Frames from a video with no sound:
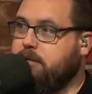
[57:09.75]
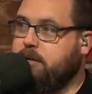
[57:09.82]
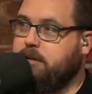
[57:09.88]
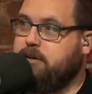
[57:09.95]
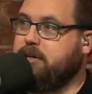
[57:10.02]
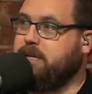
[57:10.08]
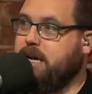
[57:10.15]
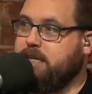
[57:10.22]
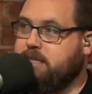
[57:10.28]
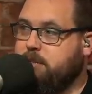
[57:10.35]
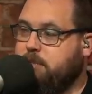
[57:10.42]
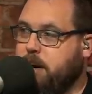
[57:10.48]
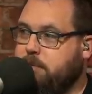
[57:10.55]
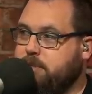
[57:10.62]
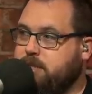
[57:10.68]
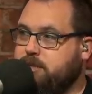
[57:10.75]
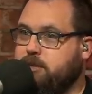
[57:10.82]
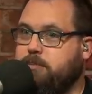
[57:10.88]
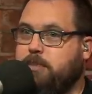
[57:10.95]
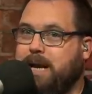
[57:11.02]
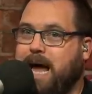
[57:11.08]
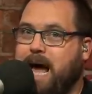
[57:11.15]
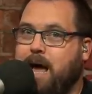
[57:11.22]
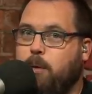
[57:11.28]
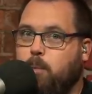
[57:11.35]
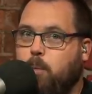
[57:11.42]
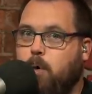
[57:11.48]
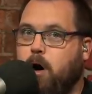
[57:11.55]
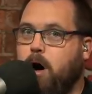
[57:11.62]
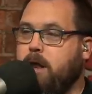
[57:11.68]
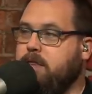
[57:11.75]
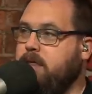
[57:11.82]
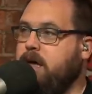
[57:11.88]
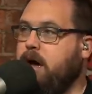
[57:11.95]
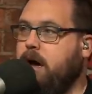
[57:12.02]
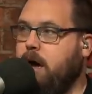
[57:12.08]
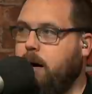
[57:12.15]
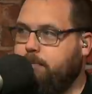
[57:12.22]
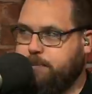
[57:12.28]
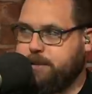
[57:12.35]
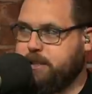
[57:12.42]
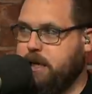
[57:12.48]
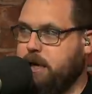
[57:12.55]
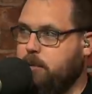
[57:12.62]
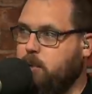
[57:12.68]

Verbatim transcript: They're a dicey proposition, but I want the upside.